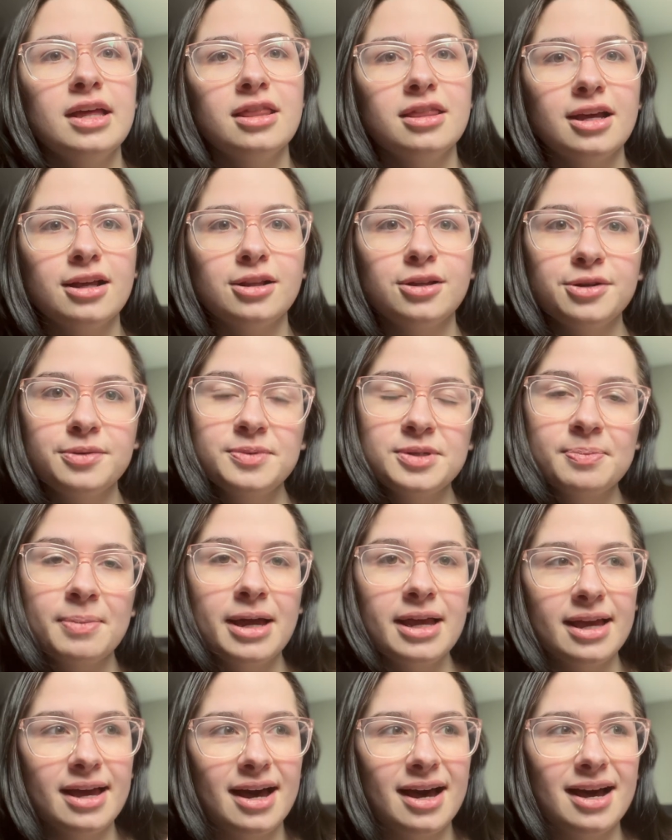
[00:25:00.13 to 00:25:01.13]
that Loops by
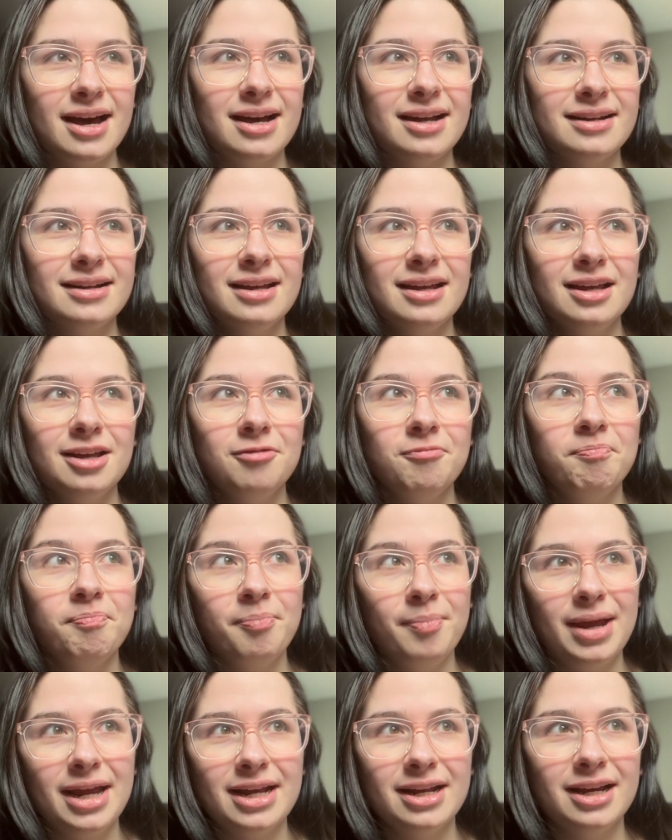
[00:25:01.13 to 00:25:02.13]
Cat
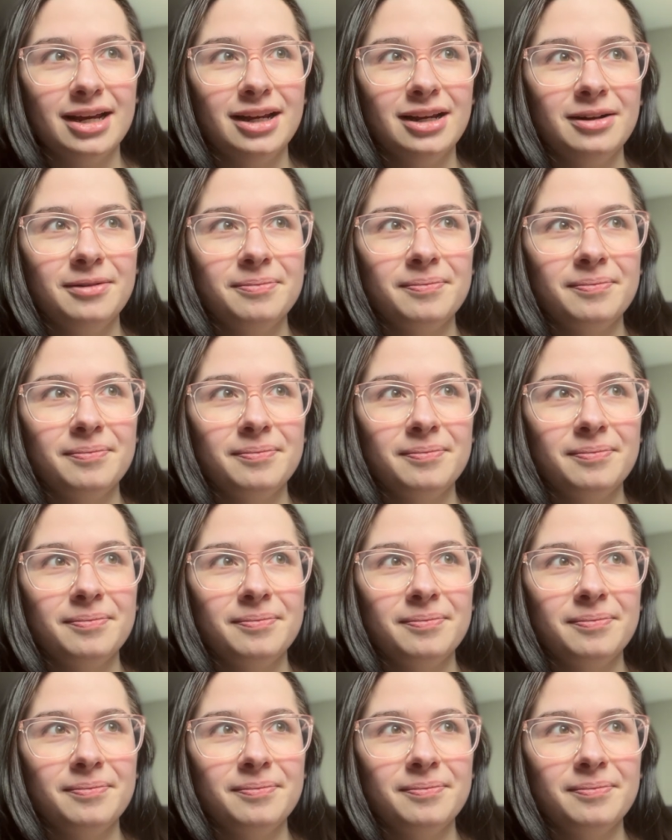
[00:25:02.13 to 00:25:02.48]
made it.